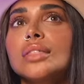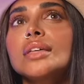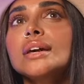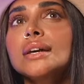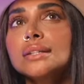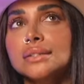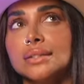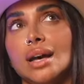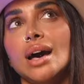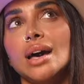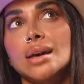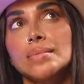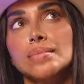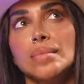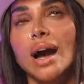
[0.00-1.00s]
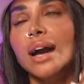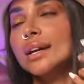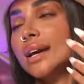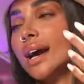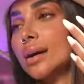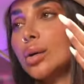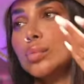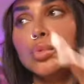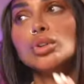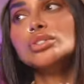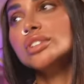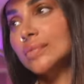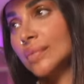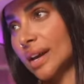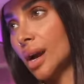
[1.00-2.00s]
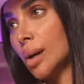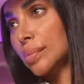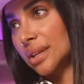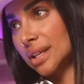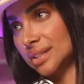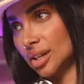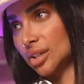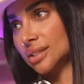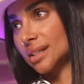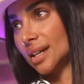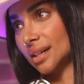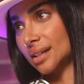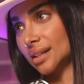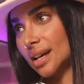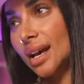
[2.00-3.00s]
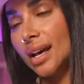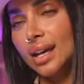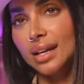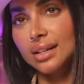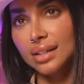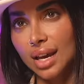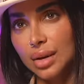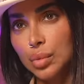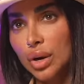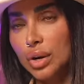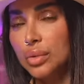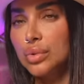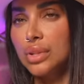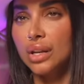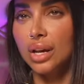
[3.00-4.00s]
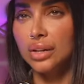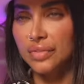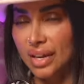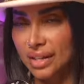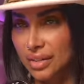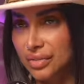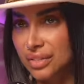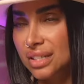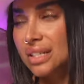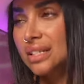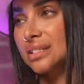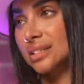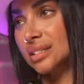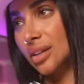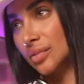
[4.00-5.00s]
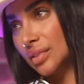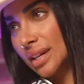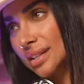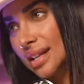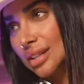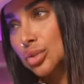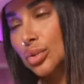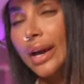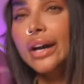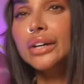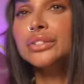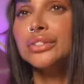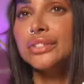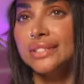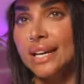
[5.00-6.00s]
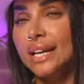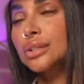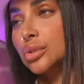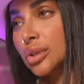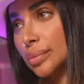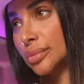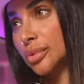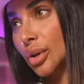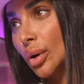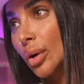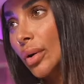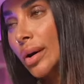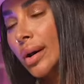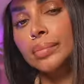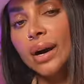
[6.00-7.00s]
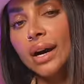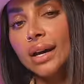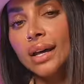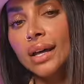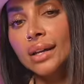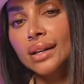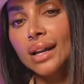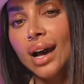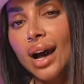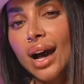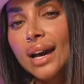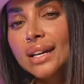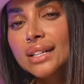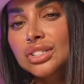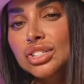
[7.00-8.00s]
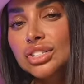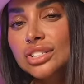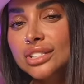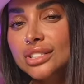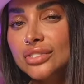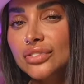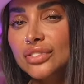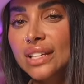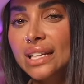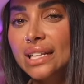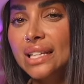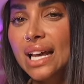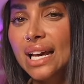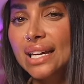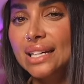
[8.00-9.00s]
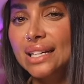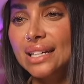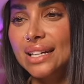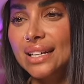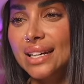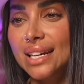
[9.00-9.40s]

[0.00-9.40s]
The thing is, most of my companies are tech and I work with a lot of NFTs and stuff like that. So I understand crypto, but I just feel like